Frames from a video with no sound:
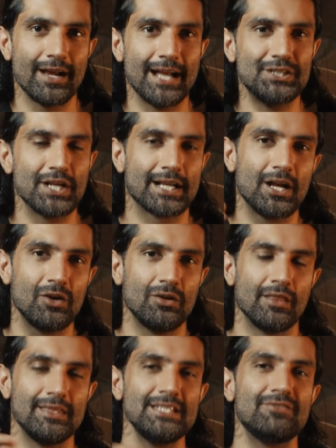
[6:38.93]
And check
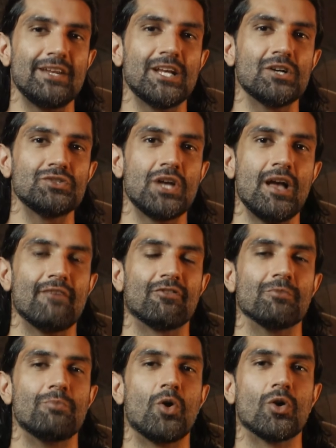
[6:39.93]
out these videos for
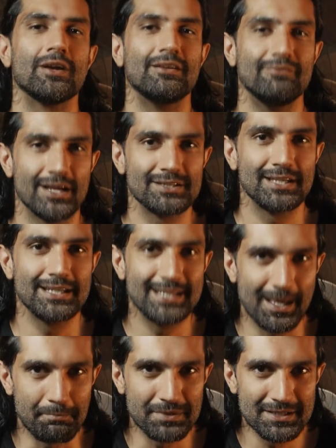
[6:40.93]
more investing
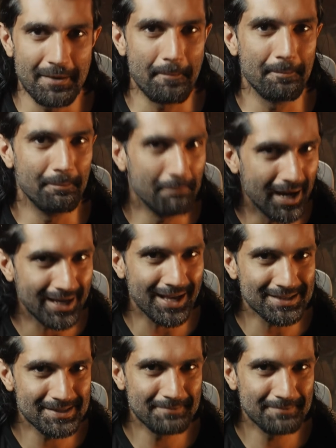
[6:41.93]
tips. Bye guys.